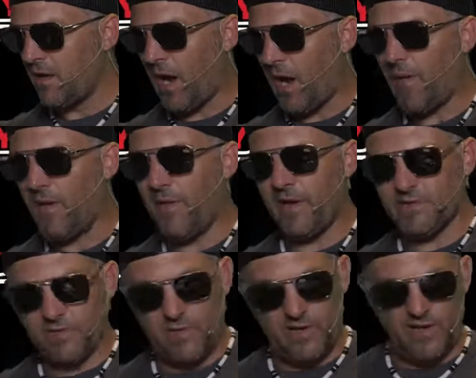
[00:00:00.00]
I want to make
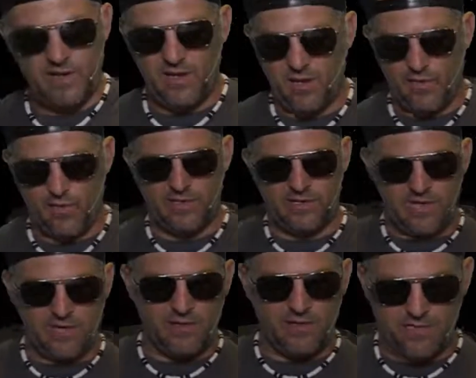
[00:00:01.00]
somebody a
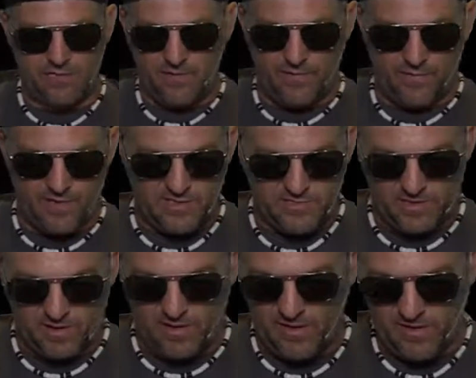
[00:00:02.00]
ridiculous deal on this
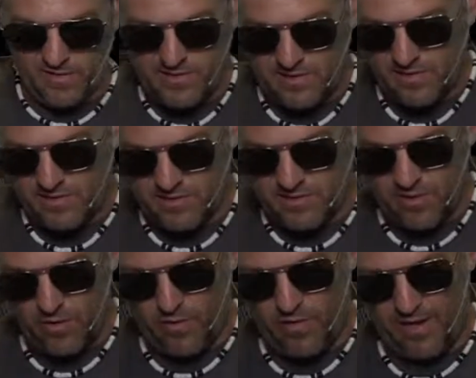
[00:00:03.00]
because it needs to
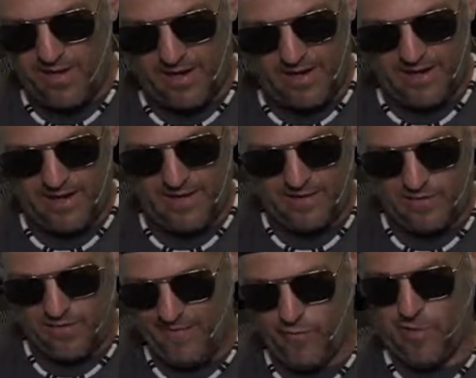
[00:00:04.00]
go, and I
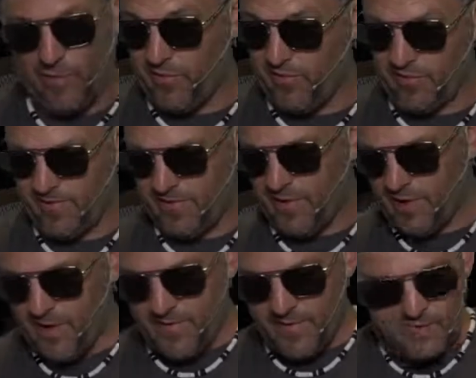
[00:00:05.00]
don't have anywhere to put it.
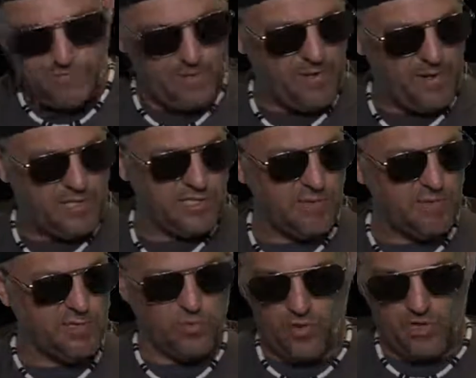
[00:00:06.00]
This would be PG
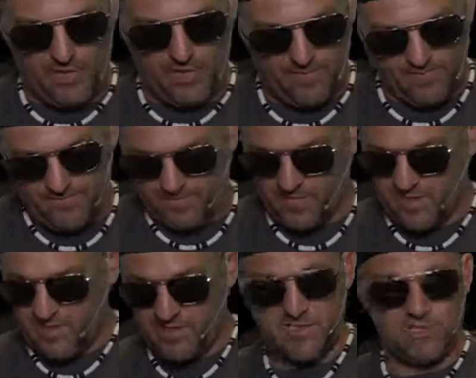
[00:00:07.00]
number 20.
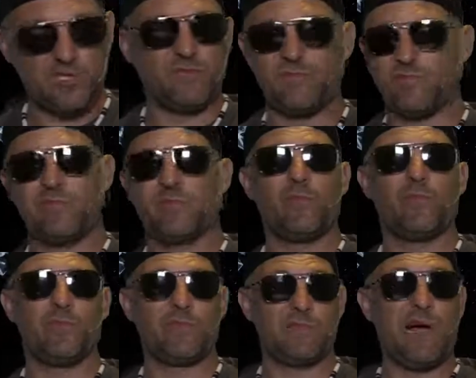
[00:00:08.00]
This is
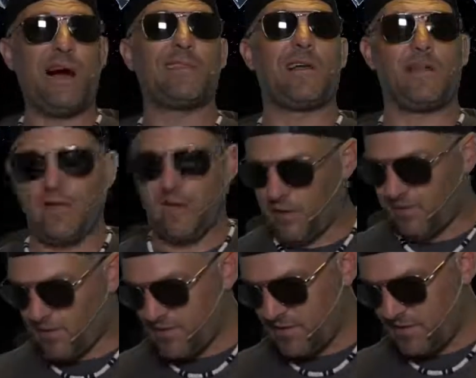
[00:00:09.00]
La La Land
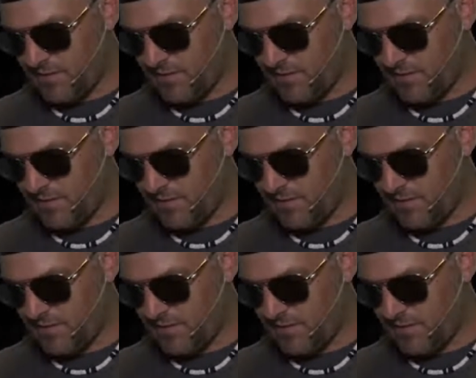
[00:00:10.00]
crazy on